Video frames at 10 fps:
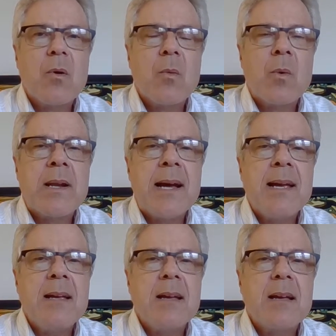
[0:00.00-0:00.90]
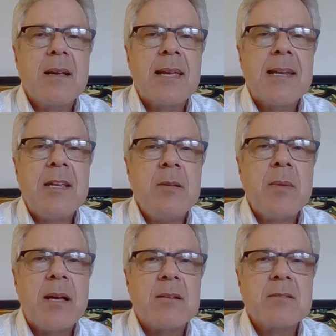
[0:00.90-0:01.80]
when I get
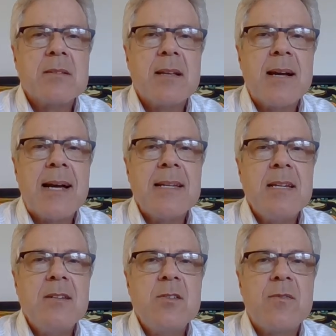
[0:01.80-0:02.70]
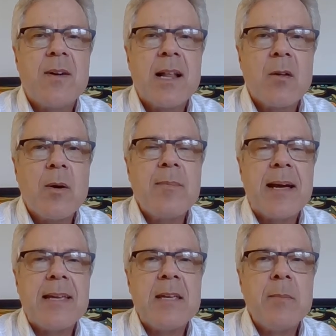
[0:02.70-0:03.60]
emails that I need to follow up
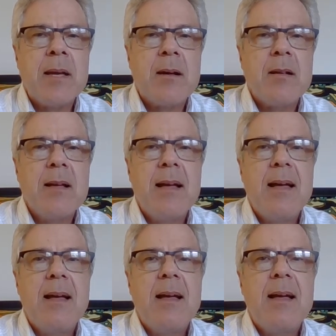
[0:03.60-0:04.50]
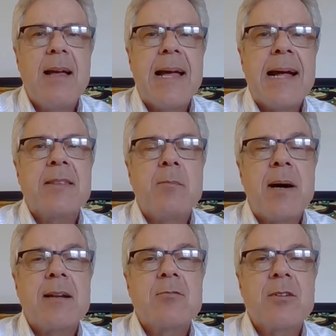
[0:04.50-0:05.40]
that email at the
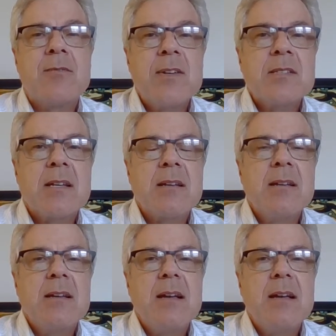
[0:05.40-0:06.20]
monitoring visit,